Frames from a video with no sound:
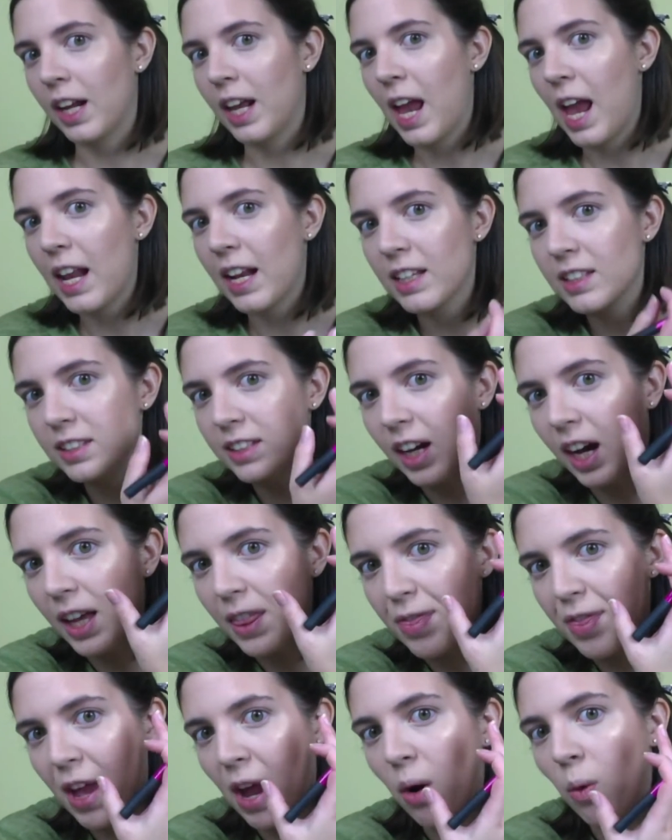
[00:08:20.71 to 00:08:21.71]
and it's
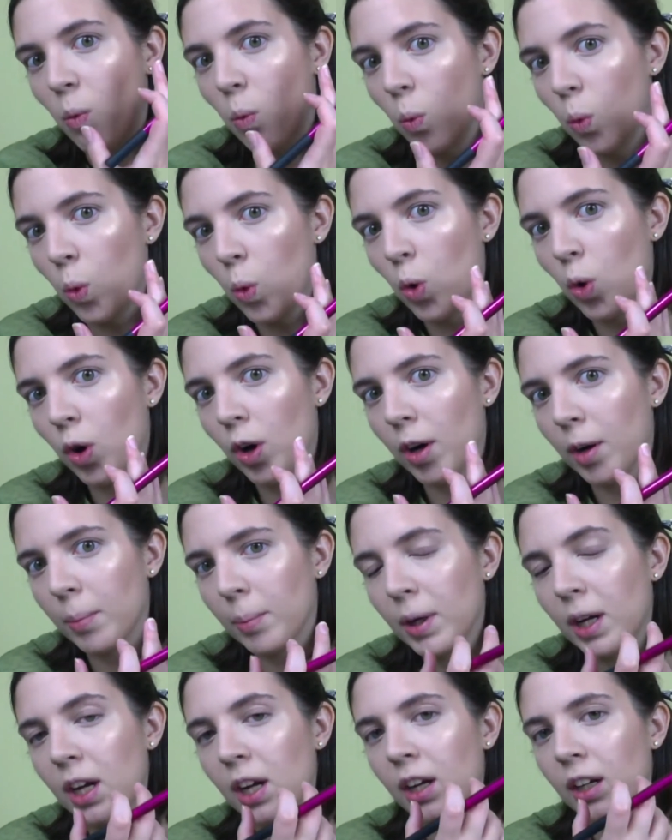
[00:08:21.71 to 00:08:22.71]
got that
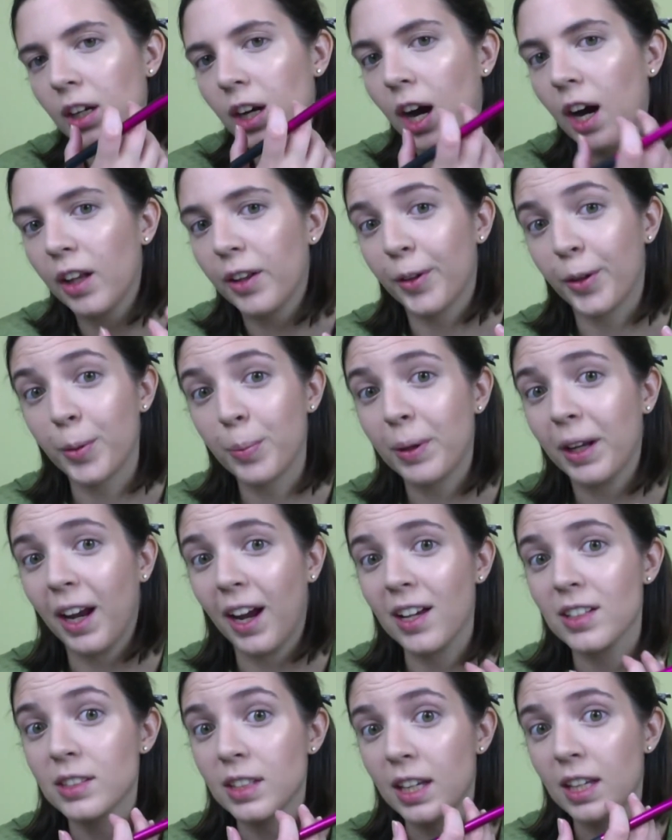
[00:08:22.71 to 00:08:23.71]
warm color
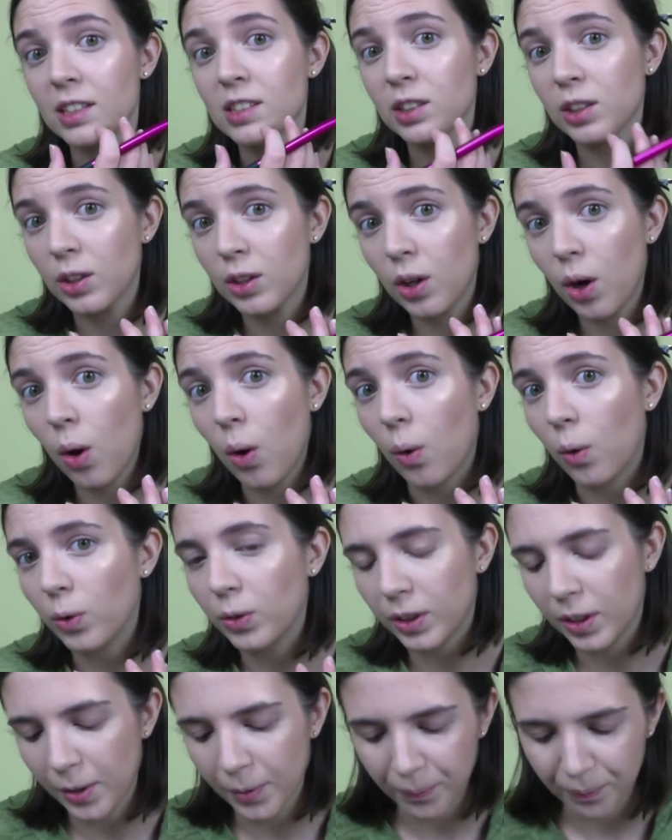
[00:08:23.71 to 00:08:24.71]
because it's gold.